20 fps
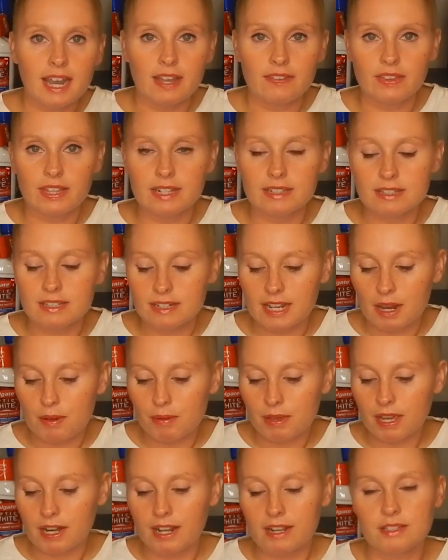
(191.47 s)
And then today
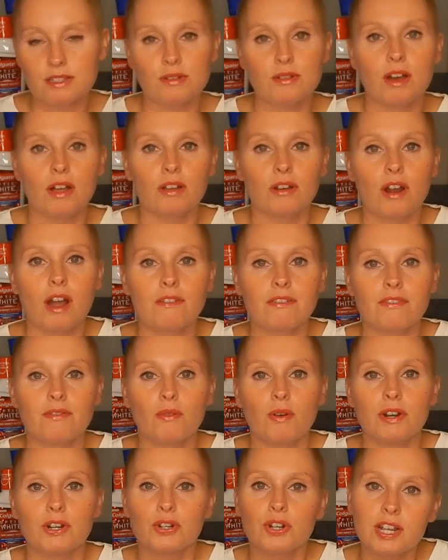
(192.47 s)
we got a $2 off of
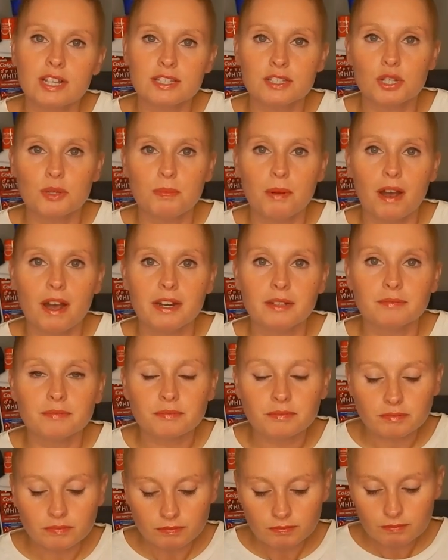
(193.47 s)
one Crest
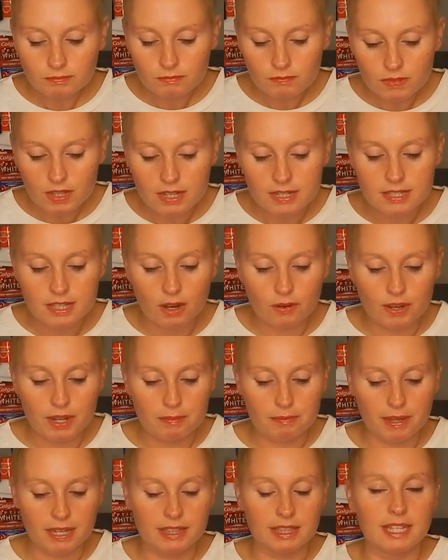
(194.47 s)
coupon. So
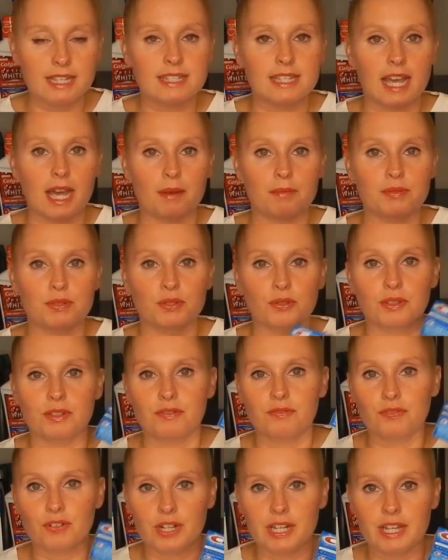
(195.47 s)
it made this
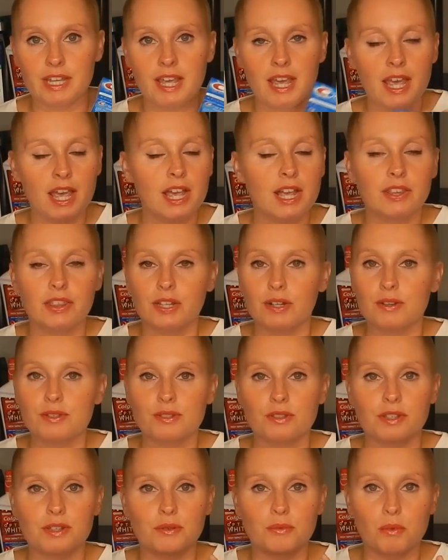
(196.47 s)
absolutely free.
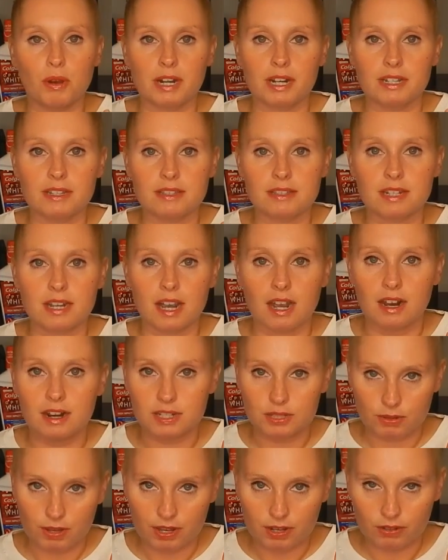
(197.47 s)
There's only one in
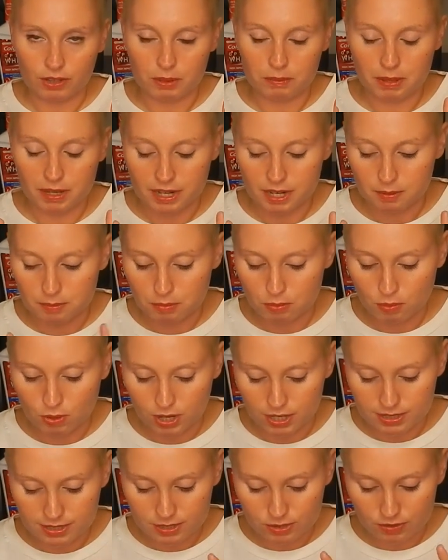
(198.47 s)
stock, so I can only pick up
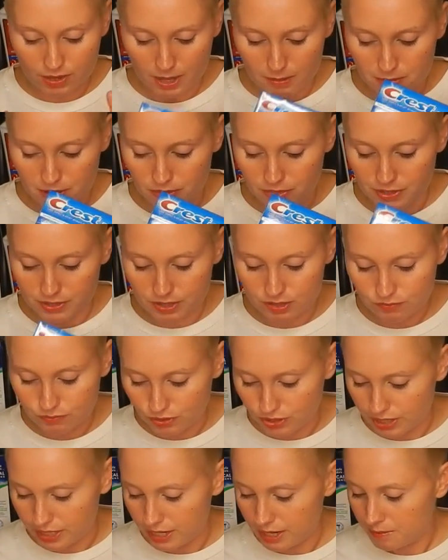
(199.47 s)
one, so that made this
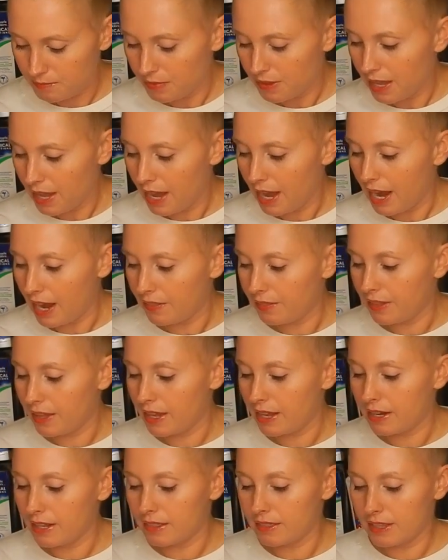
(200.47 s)
free. And
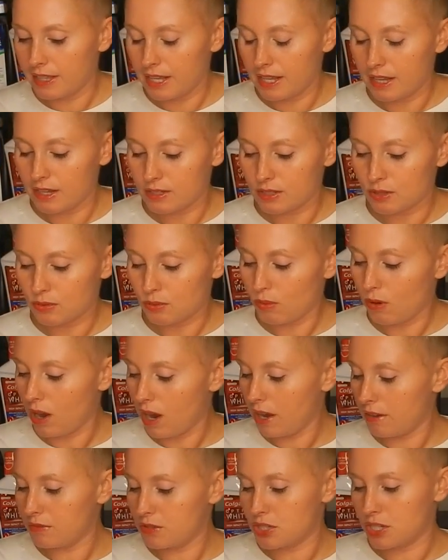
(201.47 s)
then the
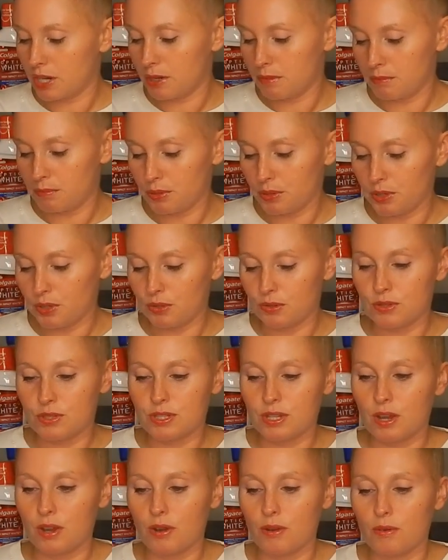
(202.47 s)
Suave shampoo.
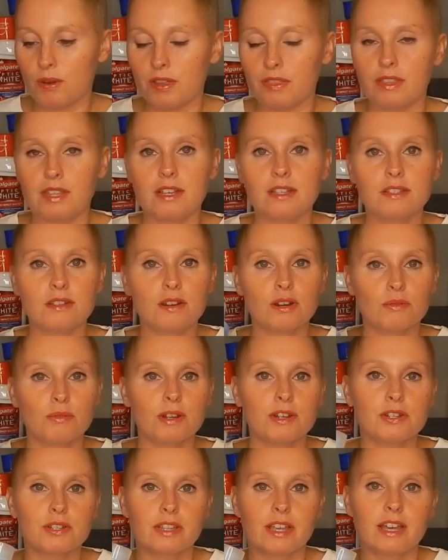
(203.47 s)
So these are
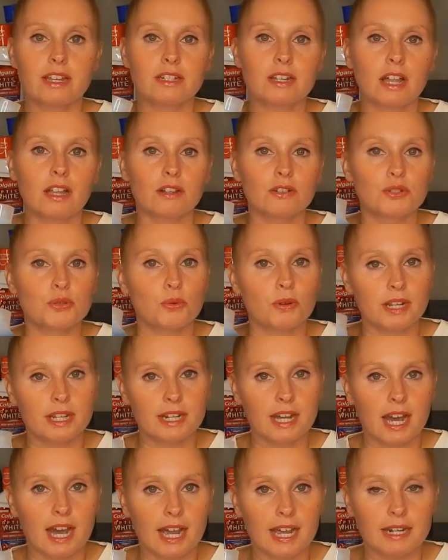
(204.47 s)
originally
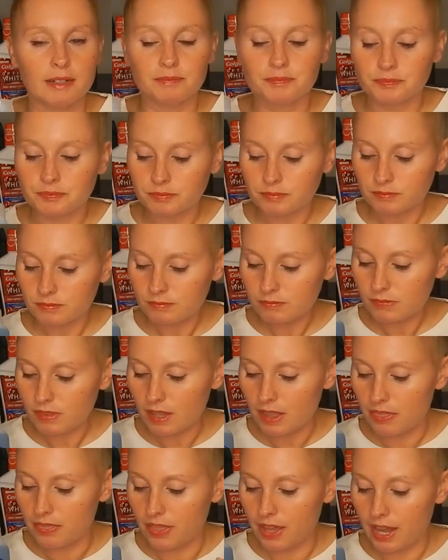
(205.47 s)
$1.29.
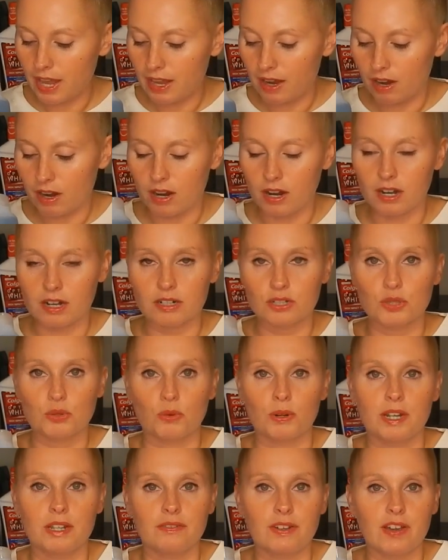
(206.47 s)
They are
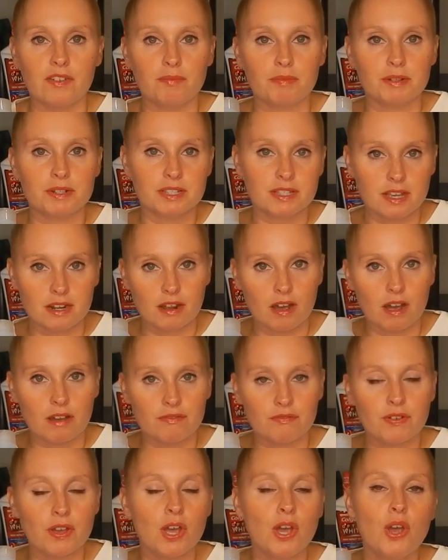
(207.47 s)
25%
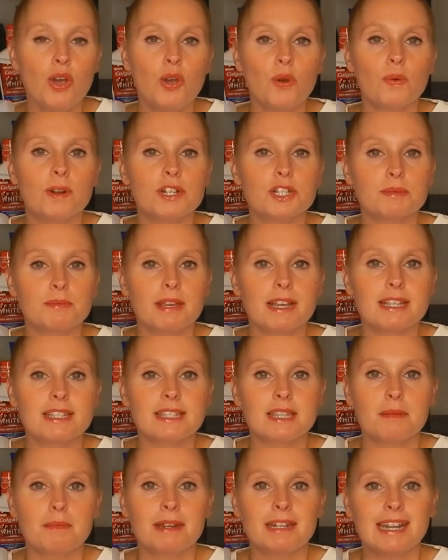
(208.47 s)
off, which makes
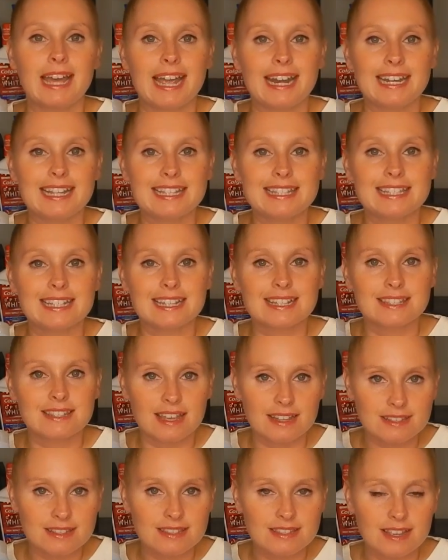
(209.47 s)
them
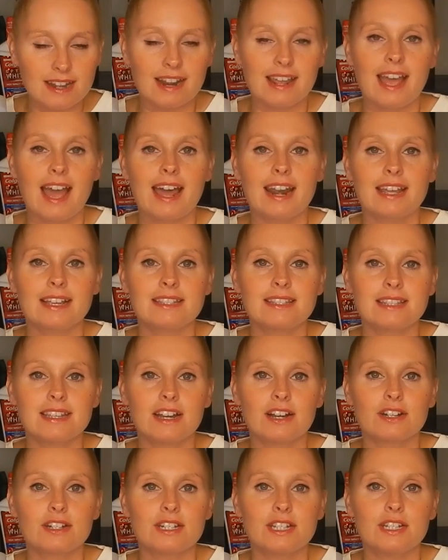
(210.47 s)
$0.96. And I had a
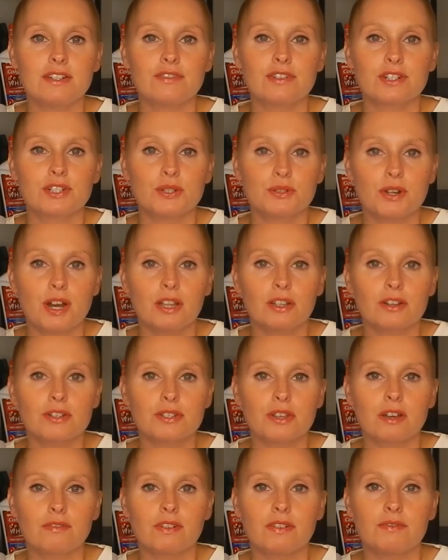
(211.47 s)
CRT for
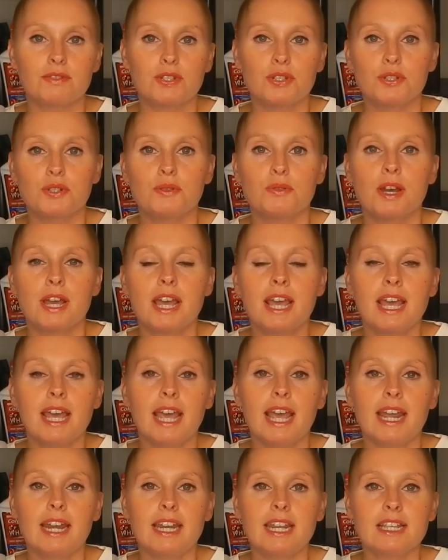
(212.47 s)
$2 off of two
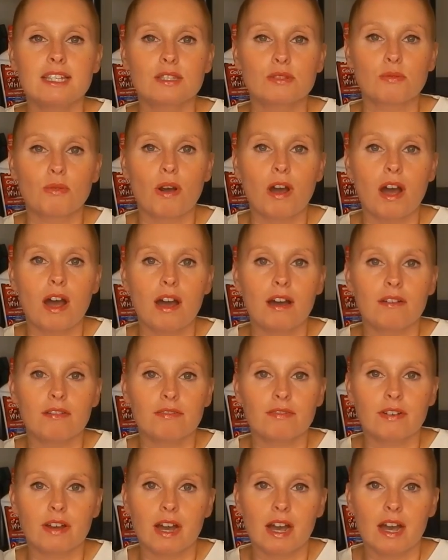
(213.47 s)
any
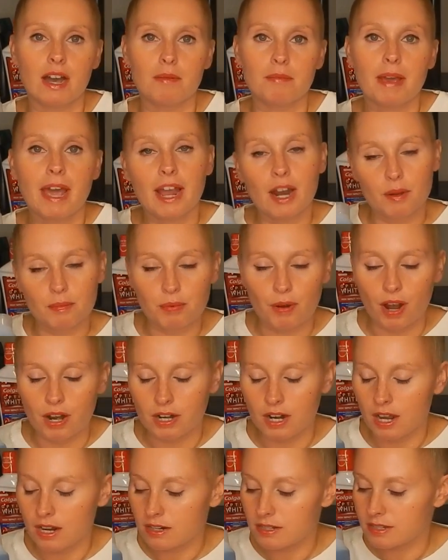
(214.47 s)
Suave hair
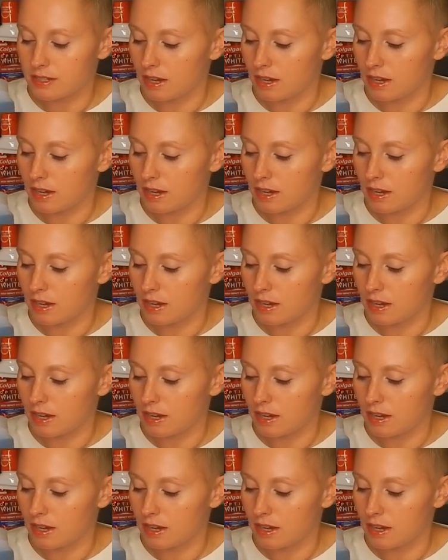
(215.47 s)
product.